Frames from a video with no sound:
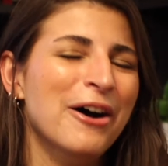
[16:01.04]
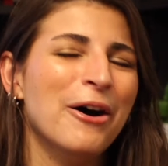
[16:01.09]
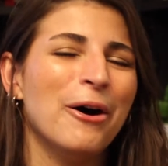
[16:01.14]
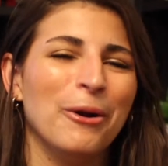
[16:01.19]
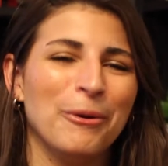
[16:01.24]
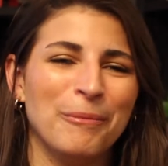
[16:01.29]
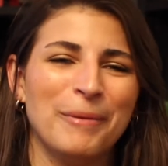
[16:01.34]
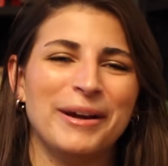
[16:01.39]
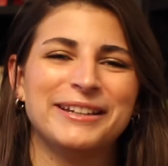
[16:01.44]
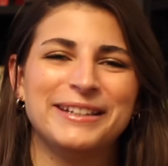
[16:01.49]

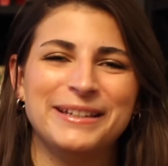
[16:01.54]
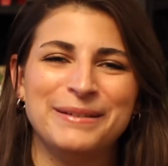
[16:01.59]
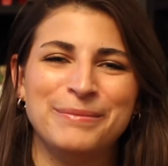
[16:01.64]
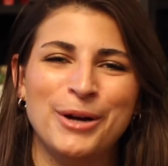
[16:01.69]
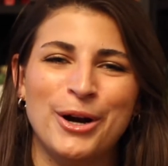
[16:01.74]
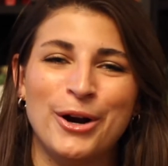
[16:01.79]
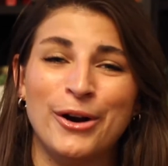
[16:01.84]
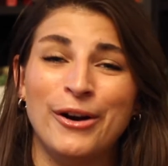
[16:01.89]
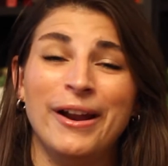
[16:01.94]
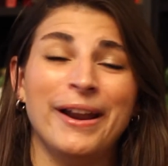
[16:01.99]
on my
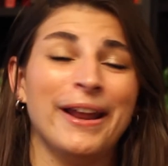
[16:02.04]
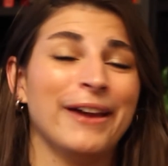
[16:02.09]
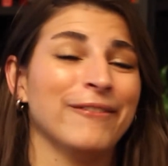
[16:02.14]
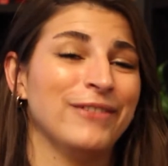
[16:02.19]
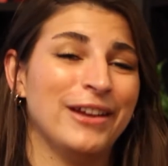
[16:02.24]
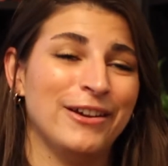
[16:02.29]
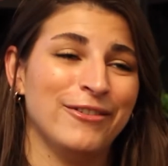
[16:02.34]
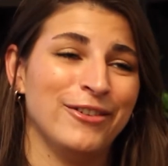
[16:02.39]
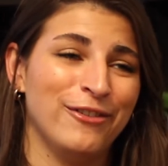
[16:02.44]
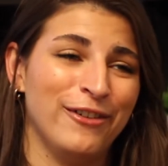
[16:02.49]
TBR and I've
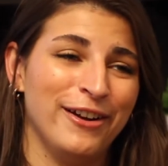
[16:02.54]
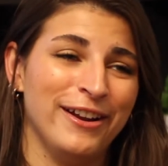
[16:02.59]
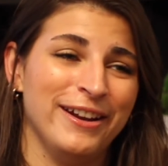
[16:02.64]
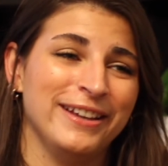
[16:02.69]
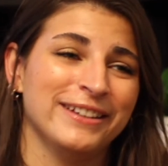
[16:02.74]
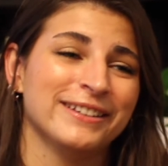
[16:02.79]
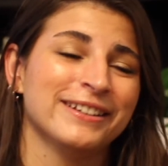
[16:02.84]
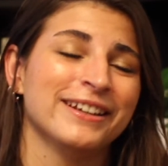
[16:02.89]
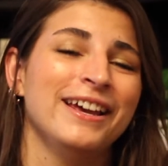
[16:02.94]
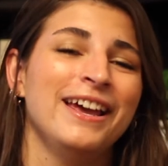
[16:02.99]
never read
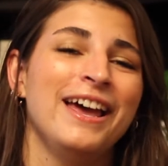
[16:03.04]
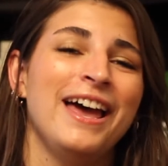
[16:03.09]
it.